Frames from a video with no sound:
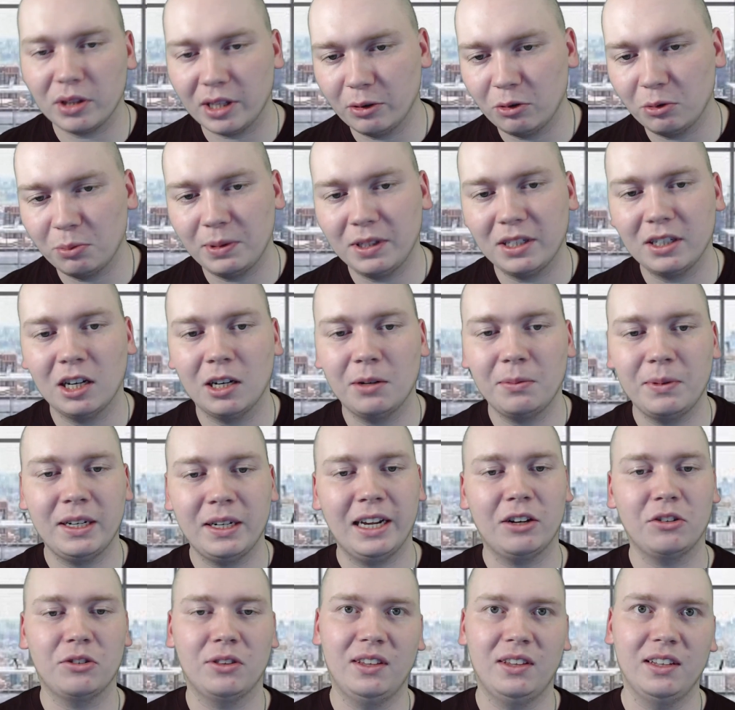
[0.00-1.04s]
that will be coming
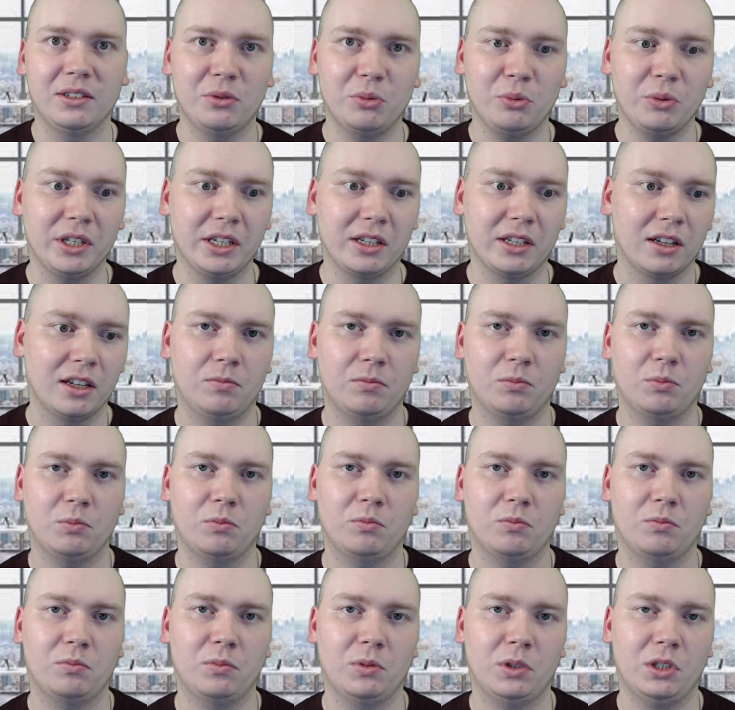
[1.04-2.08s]
out this week.
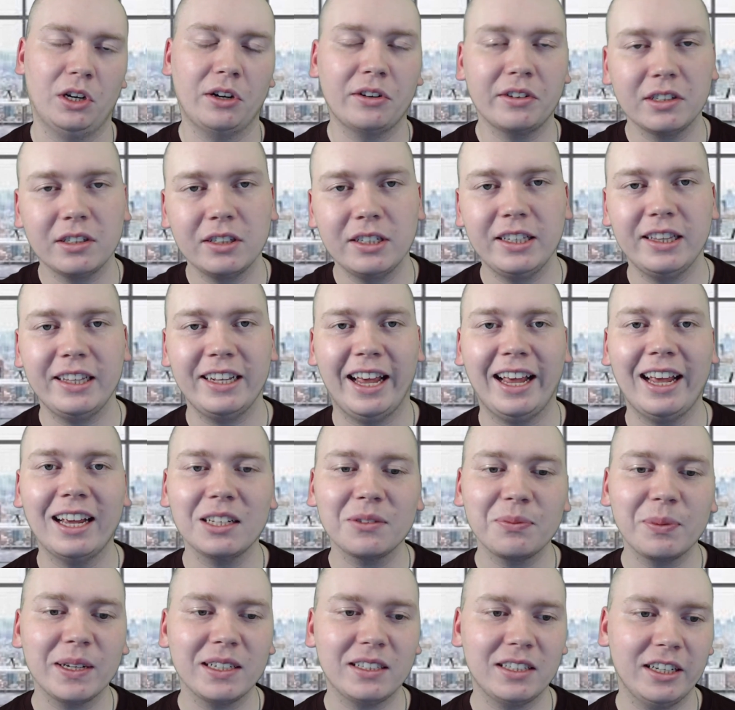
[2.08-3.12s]
Currently, the
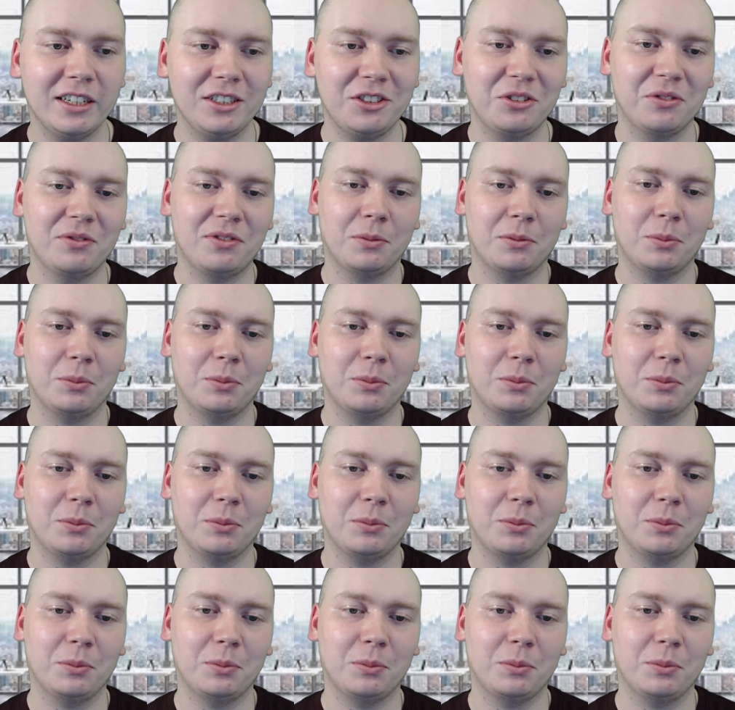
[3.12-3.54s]
expectation from